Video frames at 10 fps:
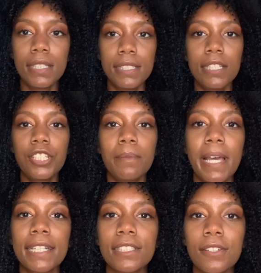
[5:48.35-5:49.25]
And TJ
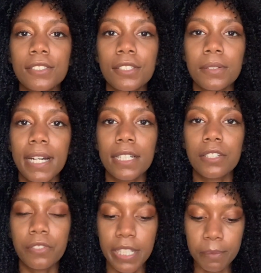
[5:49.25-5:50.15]
Maxx also had a
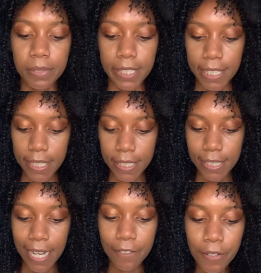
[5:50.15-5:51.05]
great planner.
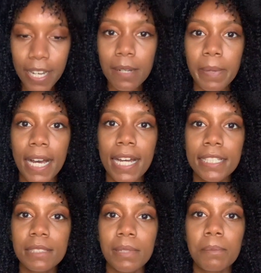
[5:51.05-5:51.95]
I felt kind of bad
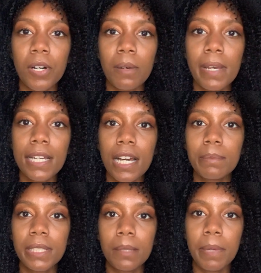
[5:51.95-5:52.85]
because my mom had
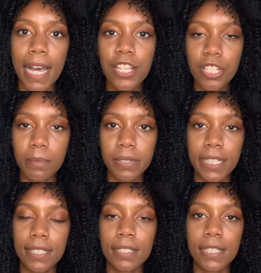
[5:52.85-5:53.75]
gotten me a passion
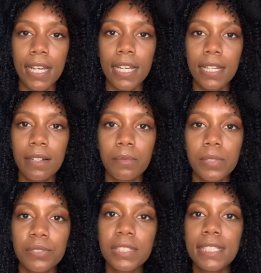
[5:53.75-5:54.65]
planner that
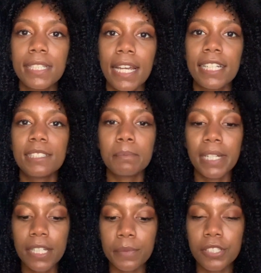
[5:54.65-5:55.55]
was really nice,
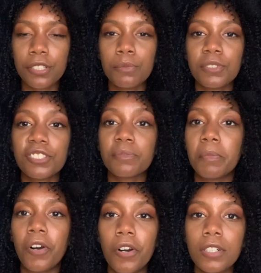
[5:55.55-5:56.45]
but it was too
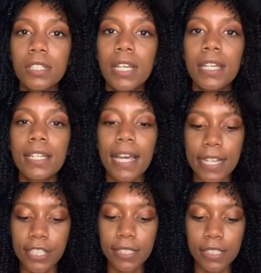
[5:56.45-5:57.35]
small. I
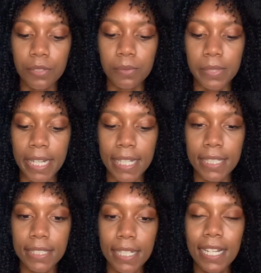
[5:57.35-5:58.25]
actually like to
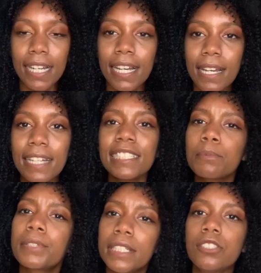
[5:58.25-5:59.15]
write, I like
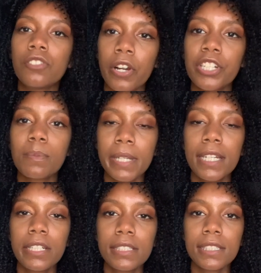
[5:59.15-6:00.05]
pretty large
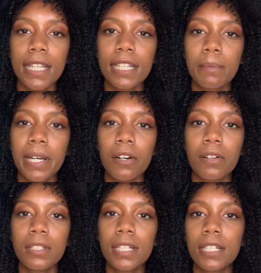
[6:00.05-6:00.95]
planners, like
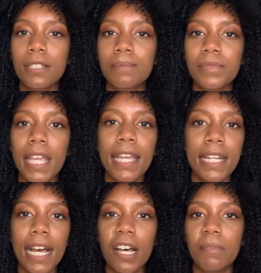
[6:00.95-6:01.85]
about
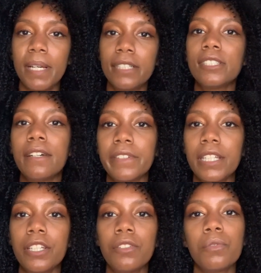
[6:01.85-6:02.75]
8.5 by
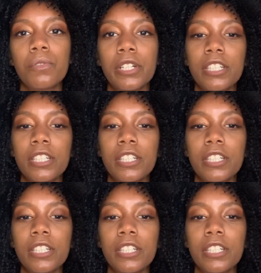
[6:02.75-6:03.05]
11, or